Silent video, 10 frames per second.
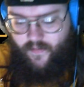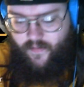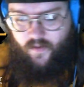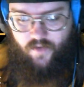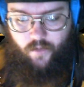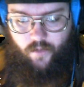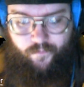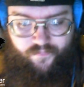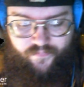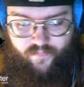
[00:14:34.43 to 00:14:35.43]
So,
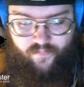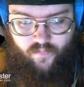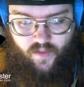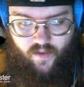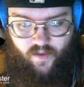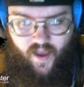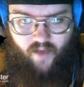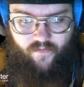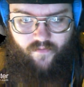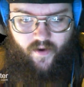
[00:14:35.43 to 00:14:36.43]
yeah,
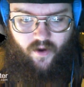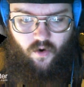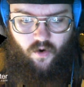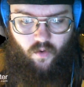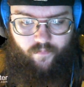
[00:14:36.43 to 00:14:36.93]
very cool.